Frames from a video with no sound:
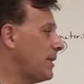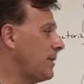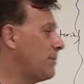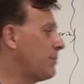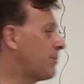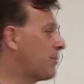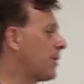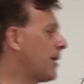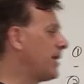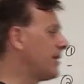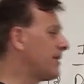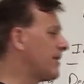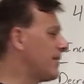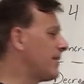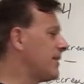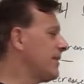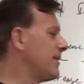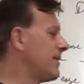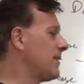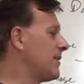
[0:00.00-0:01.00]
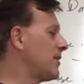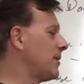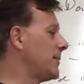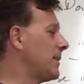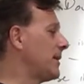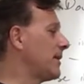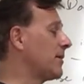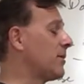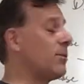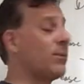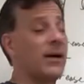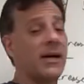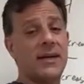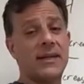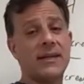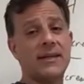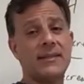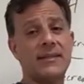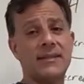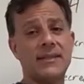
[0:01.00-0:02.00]
price is indeterminate and
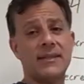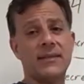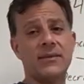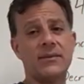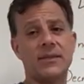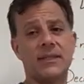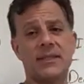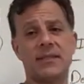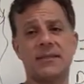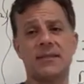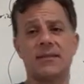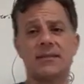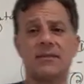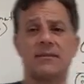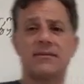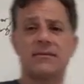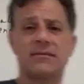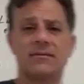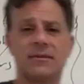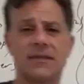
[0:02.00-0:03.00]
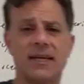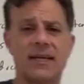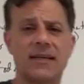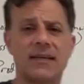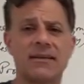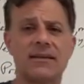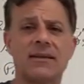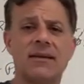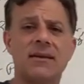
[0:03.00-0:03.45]
quantity decrease, okay?